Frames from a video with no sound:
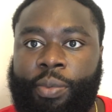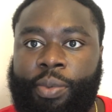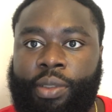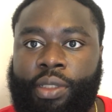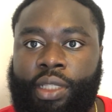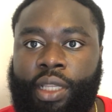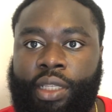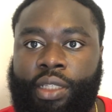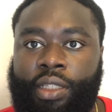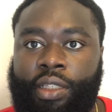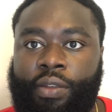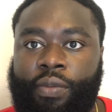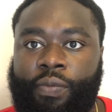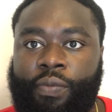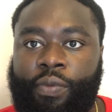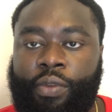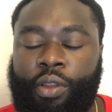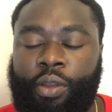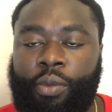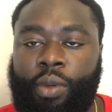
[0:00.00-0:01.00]
possession
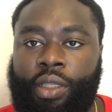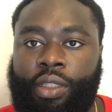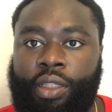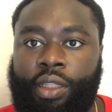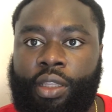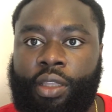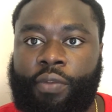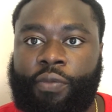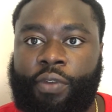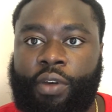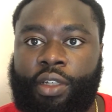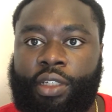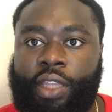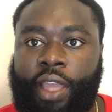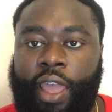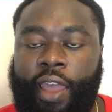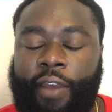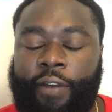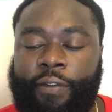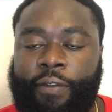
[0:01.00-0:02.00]
for the rest of the first
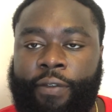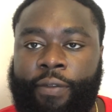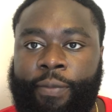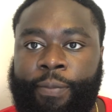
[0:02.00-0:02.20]
half.